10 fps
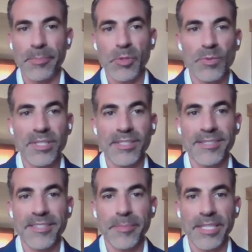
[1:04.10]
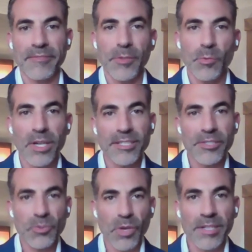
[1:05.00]
immune system. And if you want a
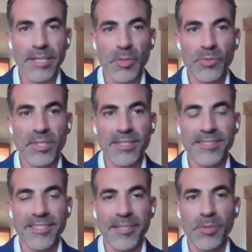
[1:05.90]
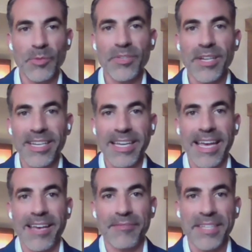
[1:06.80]
strong immune system, you've got to
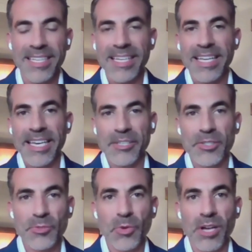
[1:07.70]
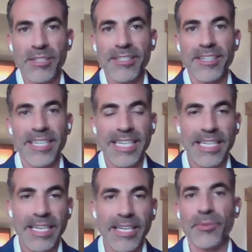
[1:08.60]
have a strong gut and a
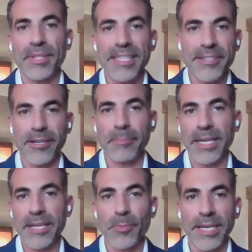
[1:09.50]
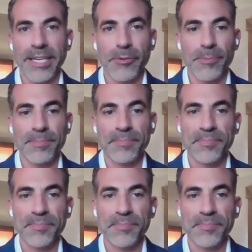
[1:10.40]
healthy gut microbiome.